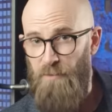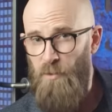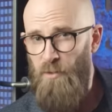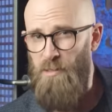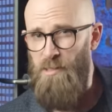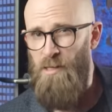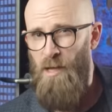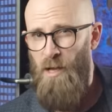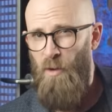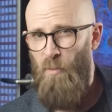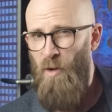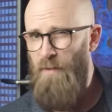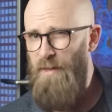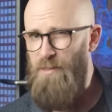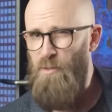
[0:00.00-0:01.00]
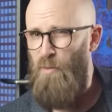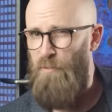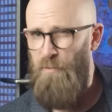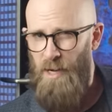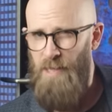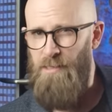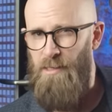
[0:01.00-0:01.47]
Of course, while that's all
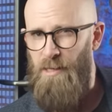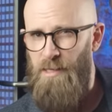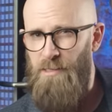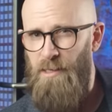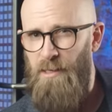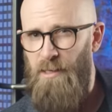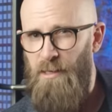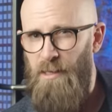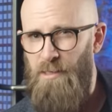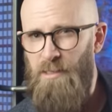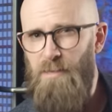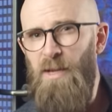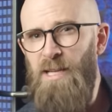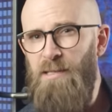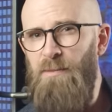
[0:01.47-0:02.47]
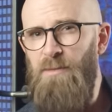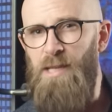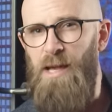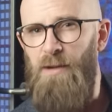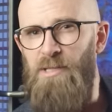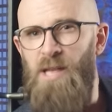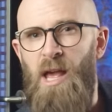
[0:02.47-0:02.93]
fascinating, it just makes them
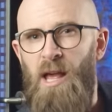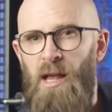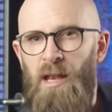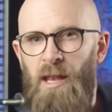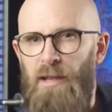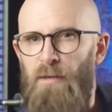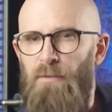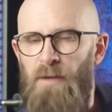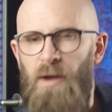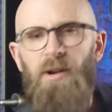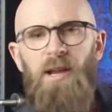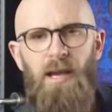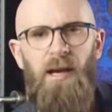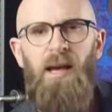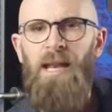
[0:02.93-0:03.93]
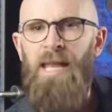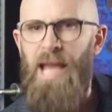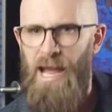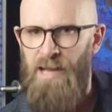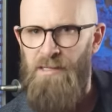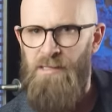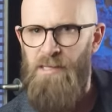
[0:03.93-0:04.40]
sound like a very early
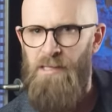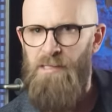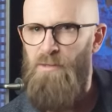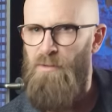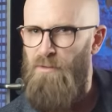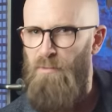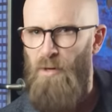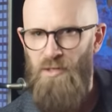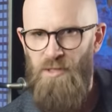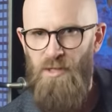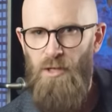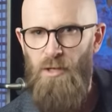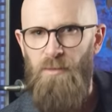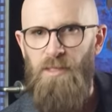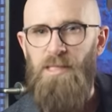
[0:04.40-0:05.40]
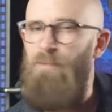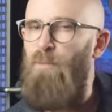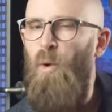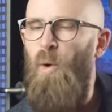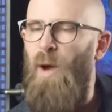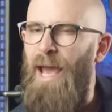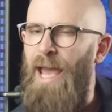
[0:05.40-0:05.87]
ancestor of modern humans,
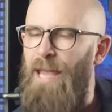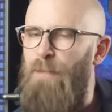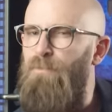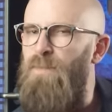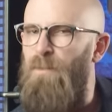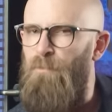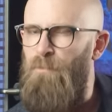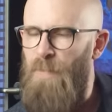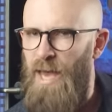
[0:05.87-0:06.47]
more ape than